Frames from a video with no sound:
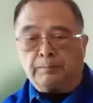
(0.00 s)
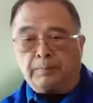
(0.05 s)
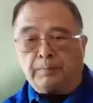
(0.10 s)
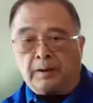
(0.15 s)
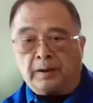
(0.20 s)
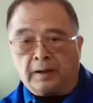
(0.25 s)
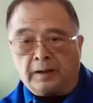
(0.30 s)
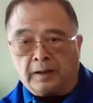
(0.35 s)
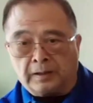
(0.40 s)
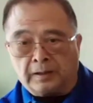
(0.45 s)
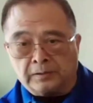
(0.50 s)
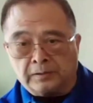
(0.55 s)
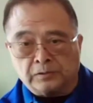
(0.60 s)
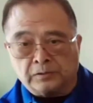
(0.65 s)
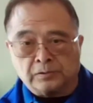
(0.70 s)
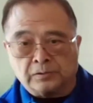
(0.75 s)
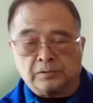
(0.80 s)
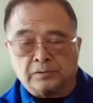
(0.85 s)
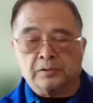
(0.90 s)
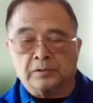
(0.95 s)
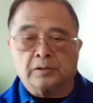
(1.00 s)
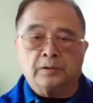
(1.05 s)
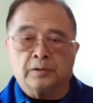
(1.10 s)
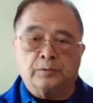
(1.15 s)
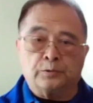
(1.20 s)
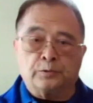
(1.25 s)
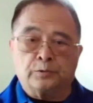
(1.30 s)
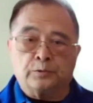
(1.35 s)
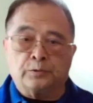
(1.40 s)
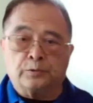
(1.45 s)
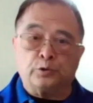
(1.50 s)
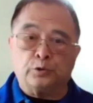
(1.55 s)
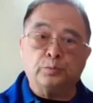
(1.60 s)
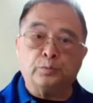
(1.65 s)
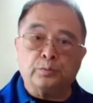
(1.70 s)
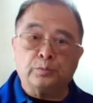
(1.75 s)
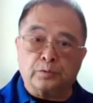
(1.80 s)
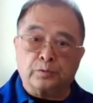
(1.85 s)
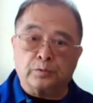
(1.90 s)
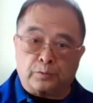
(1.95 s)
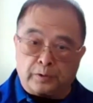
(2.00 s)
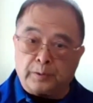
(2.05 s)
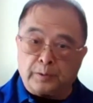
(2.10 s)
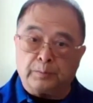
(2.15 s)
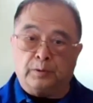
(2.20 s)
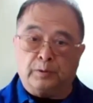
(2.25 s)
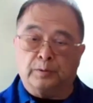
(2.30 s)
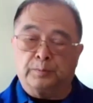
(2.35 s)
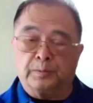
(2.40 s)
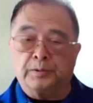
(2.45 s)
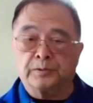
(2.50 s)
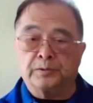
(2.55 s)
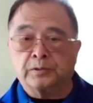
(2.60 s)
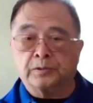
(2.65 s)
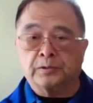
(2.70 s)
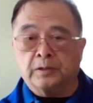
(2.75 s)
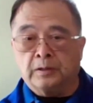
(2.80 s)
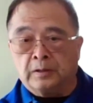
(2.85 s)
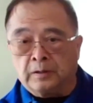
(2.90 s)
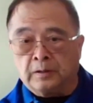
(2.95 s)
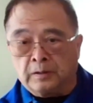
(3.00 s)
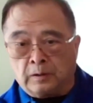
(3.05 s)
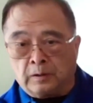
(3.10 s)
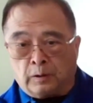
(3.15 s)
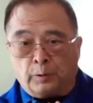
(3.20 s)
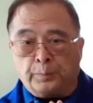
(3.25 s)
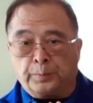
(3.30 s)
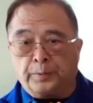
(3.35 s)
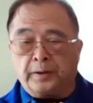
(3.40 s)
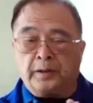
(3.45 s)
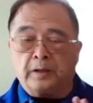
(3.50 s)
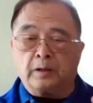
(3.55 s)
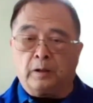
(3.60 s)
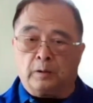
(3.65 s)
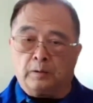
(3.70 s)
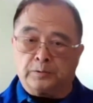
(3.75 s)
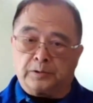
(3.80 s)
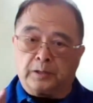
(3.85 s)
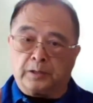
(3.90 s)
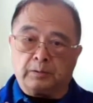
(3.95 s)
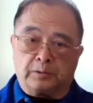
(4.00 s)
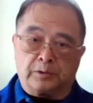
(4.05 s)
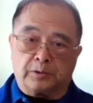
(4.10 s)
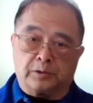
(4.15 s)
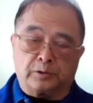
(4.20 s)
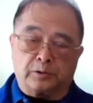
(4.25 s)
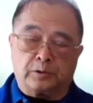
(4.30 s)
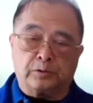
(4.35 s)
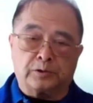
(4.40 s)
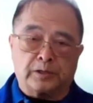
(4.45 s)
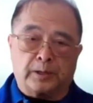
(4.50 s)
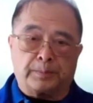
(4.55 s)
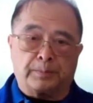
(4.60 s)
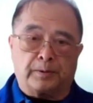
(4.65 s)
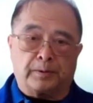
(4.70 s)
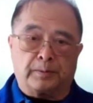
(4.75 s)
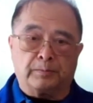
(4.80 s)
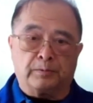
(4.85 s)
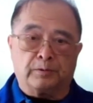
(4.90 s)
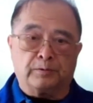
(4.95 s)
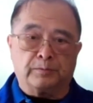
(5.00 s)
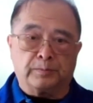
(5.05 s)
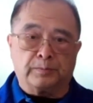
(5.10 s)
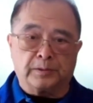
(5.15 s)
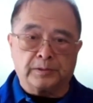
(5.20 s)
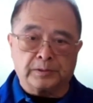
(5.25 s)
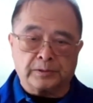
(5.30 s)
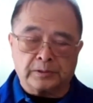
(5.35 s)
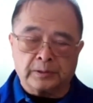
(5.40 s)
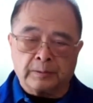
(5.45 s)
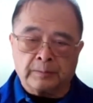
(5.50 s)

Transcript: that combines two, three movements, opening, closing, which are two separate movements,